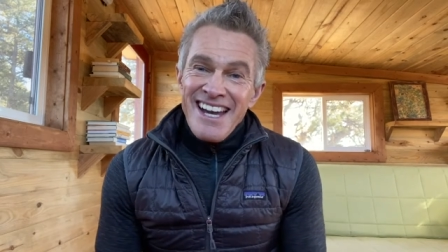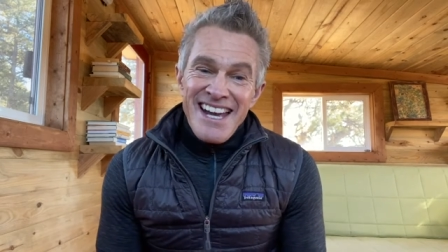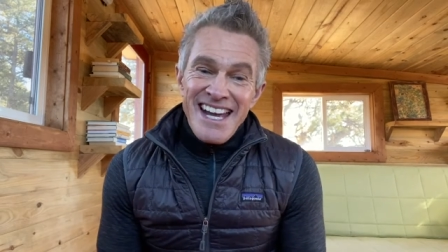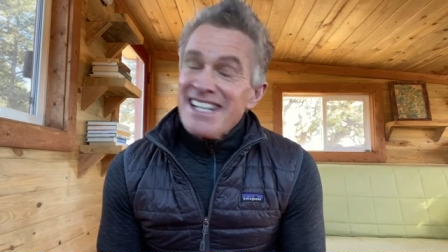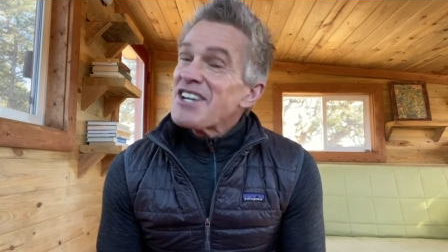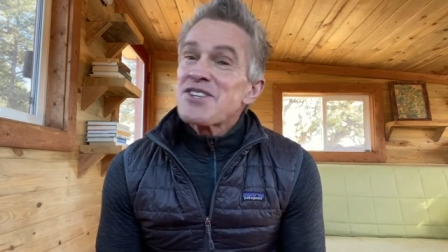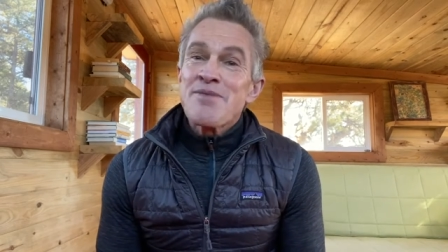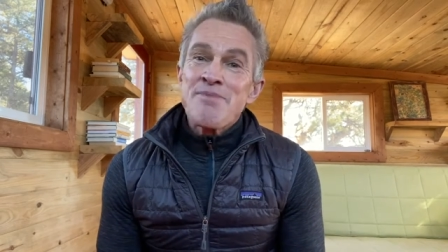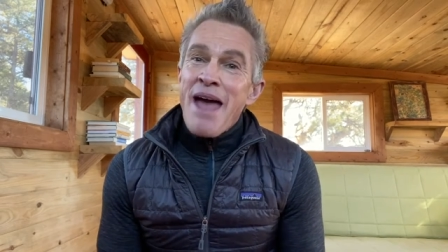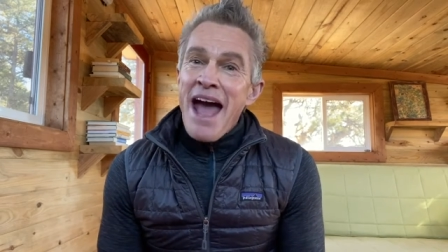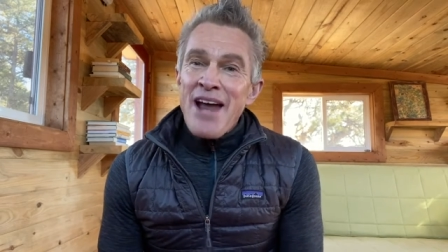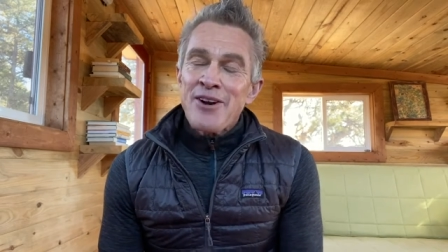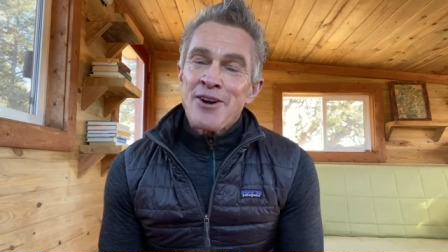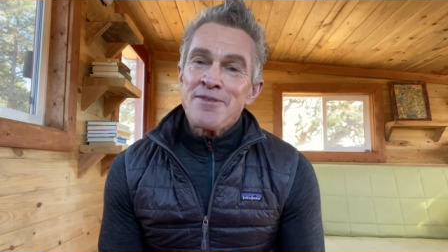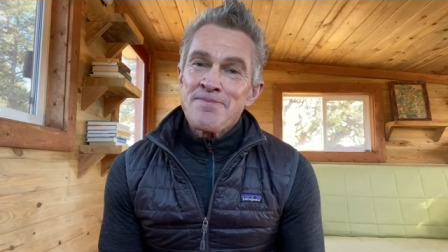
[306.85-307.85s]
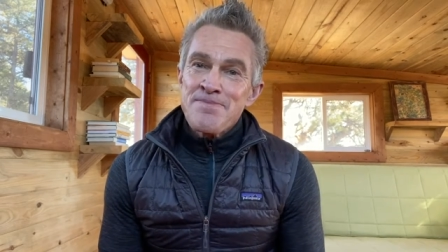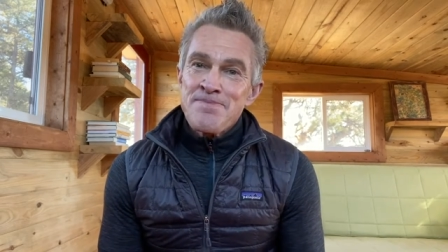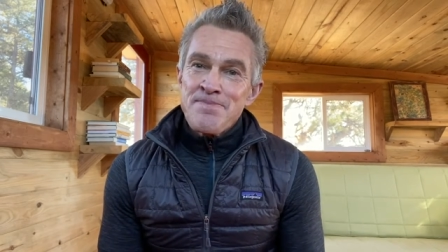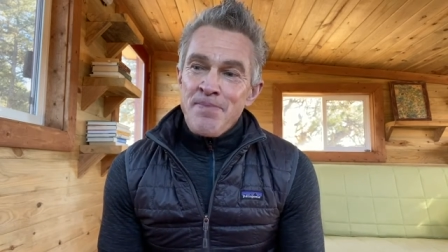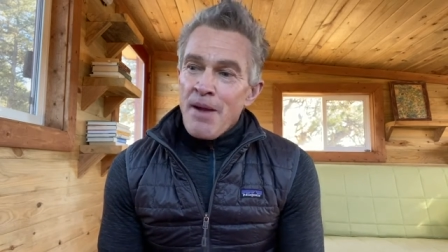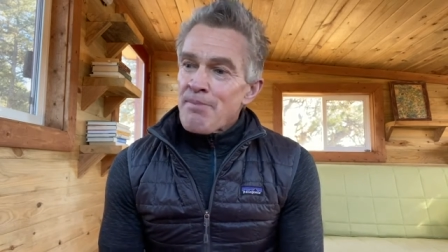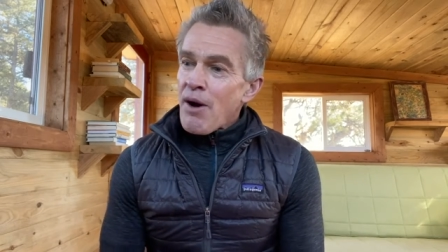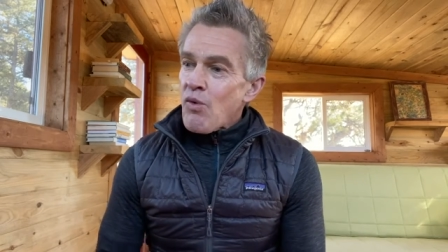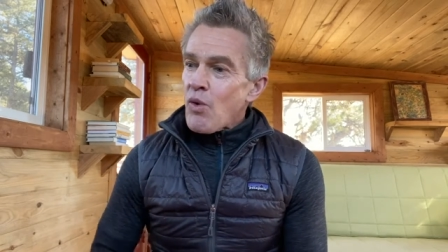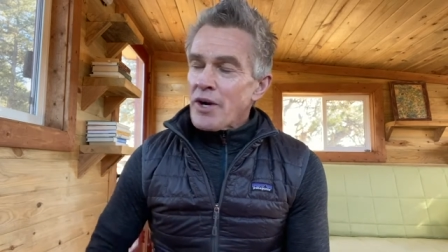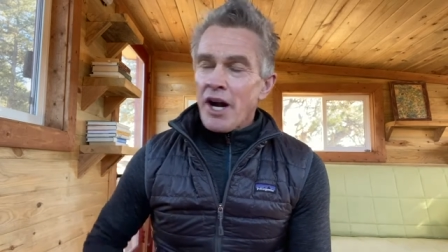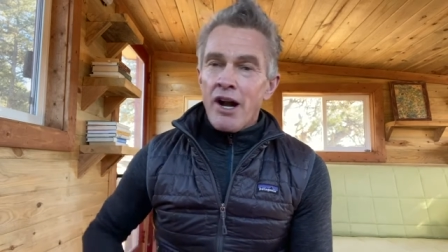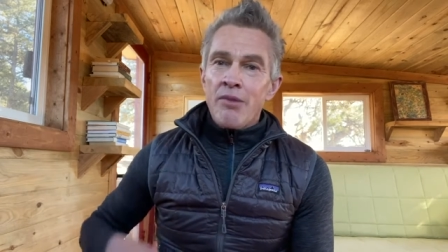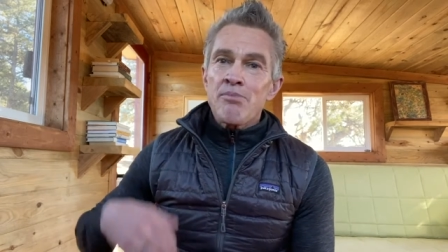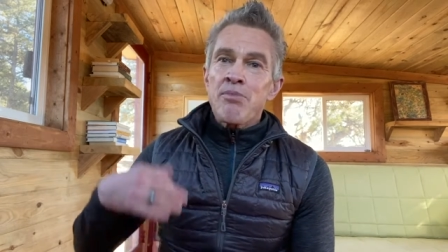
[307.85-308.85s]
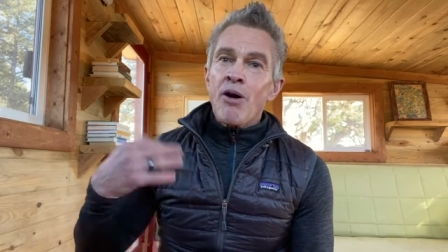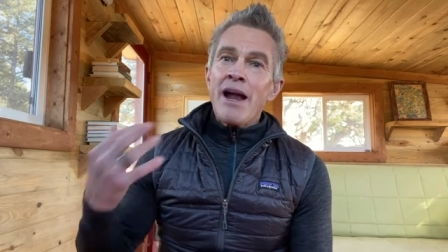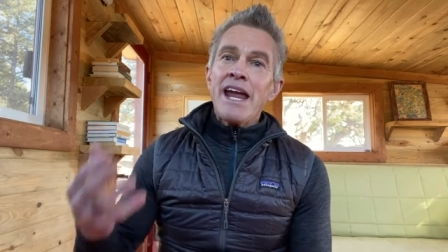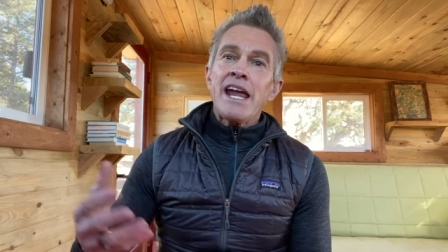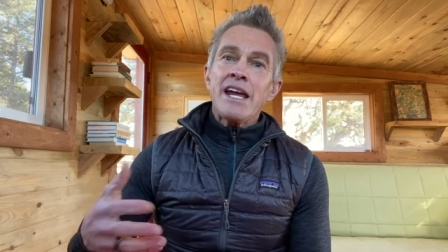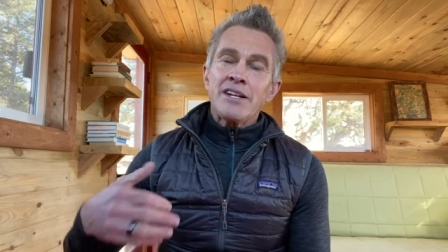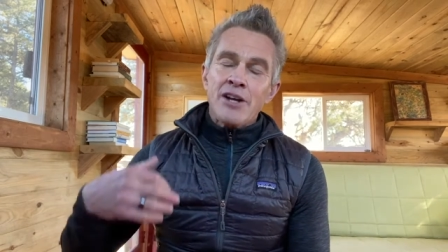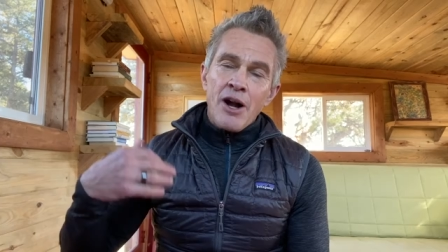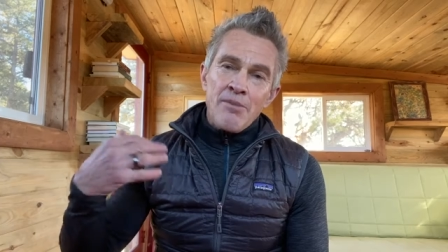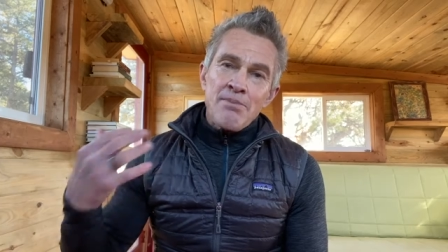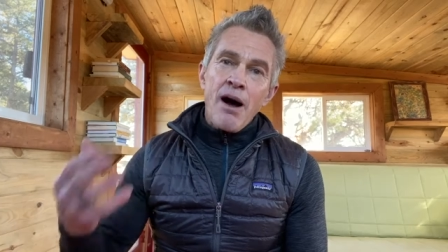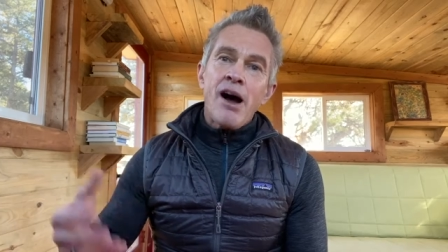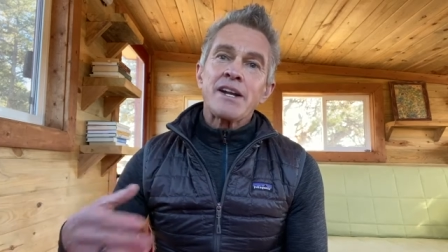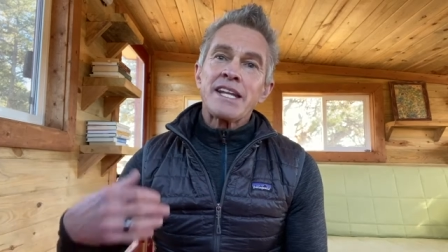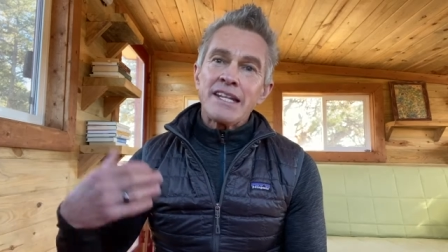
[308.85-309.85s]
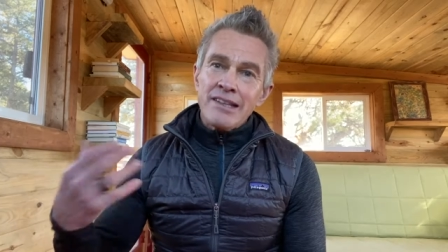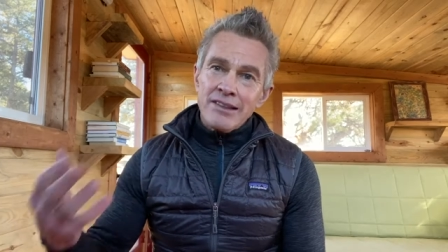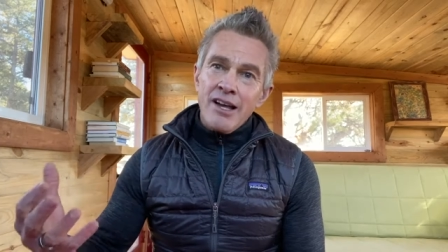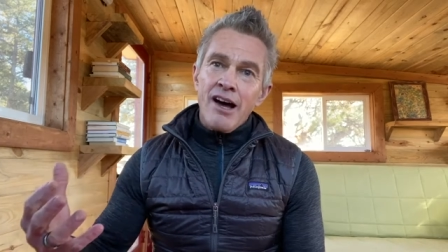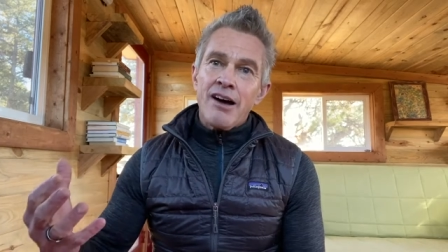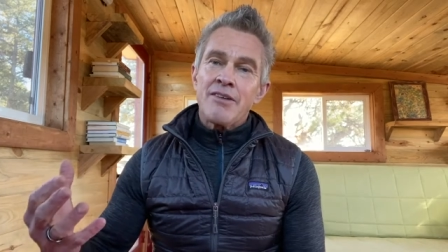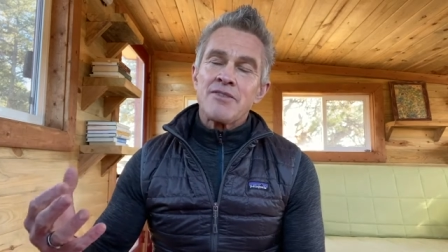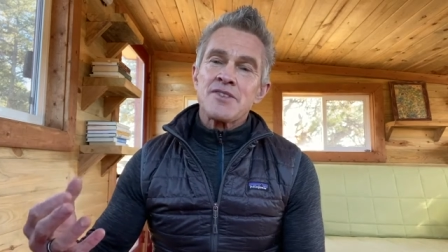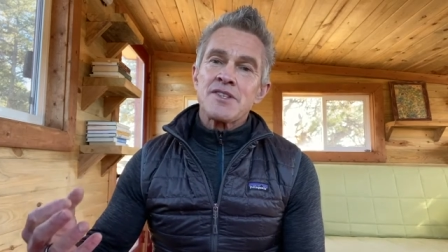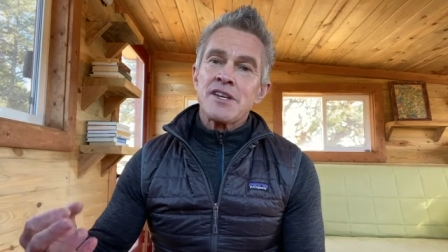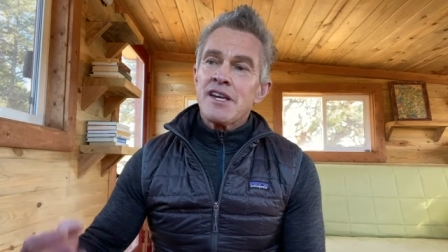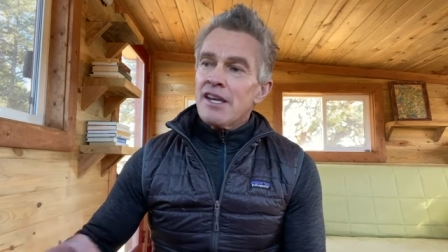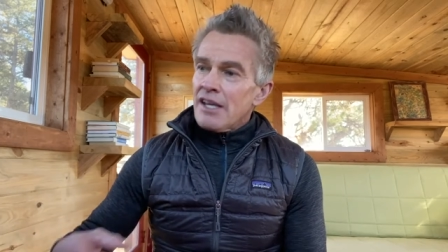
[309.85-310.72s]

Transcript: It doesn't matter. But what our brain and our body loves